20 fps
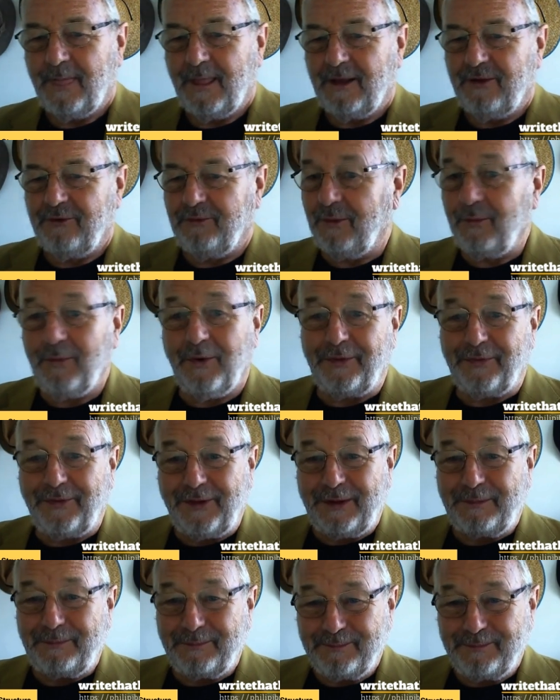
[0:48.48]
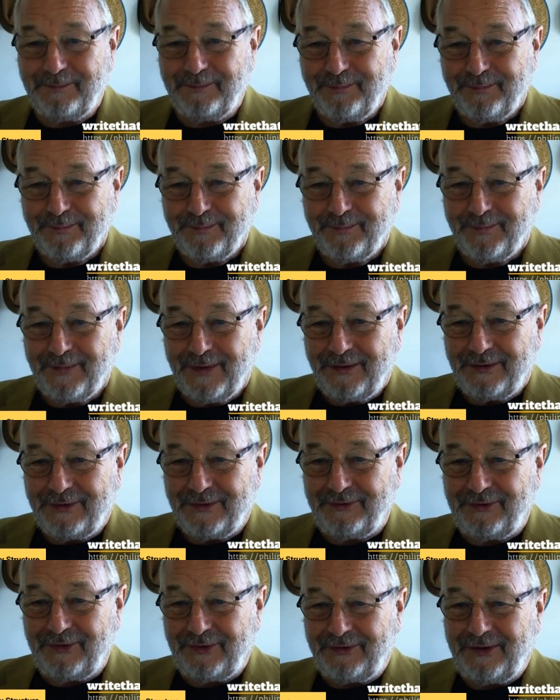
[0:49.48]
Because we want them to
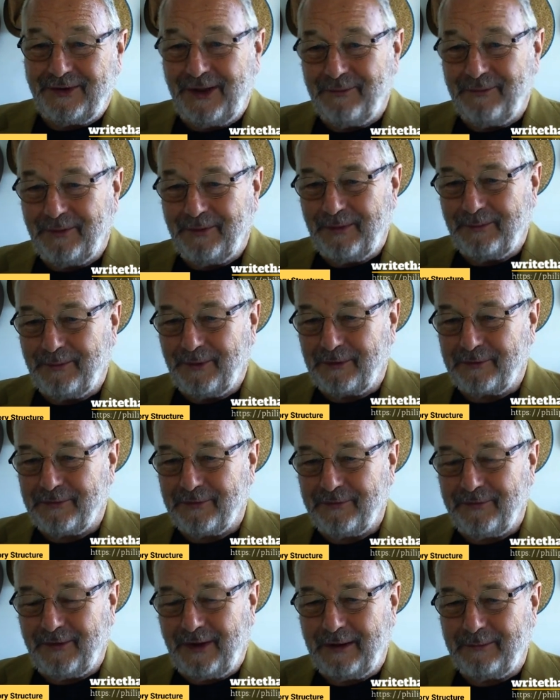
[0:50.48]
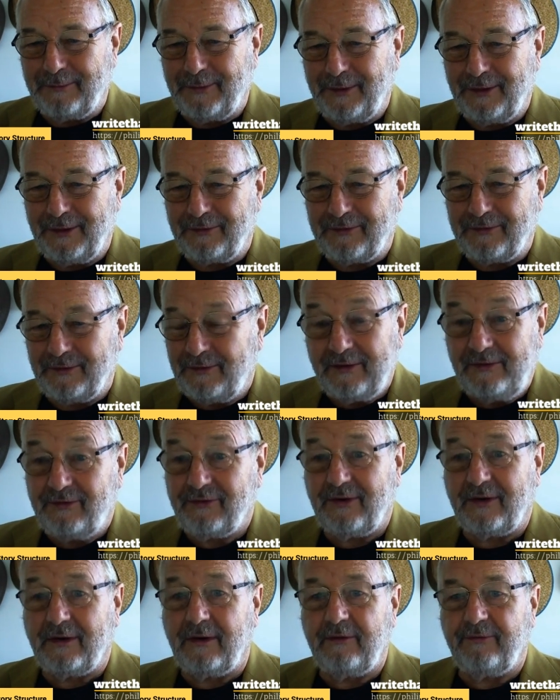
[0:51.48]
sit down with a book for 5 minutes and then
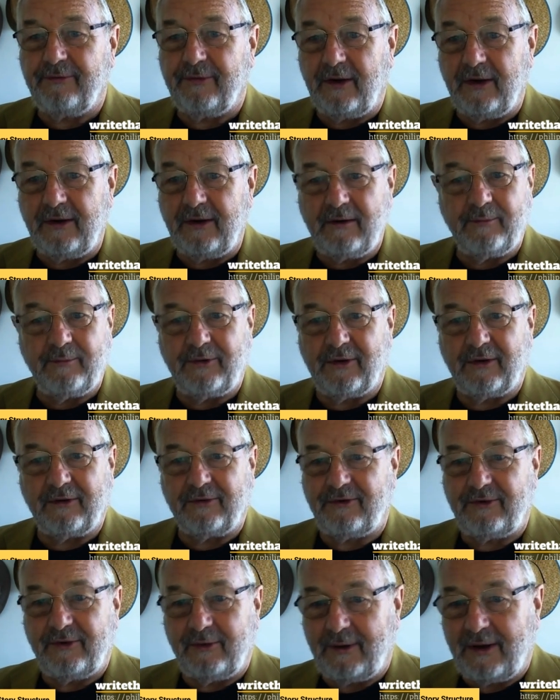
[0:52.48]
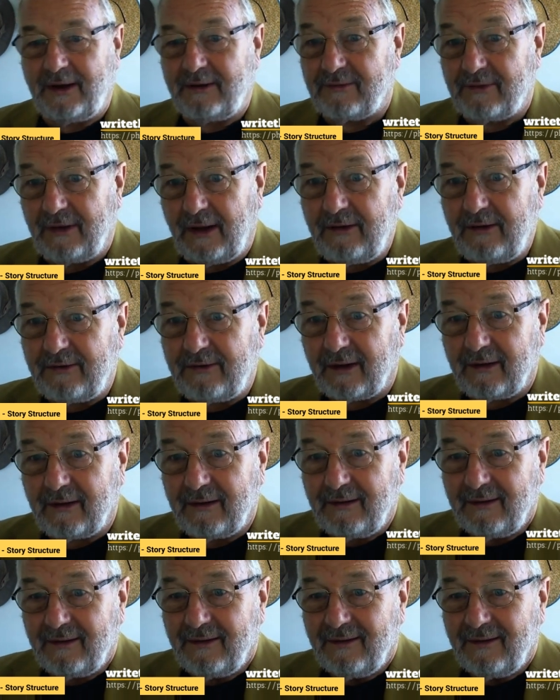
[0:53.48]
suddenly find themselves 2 hours later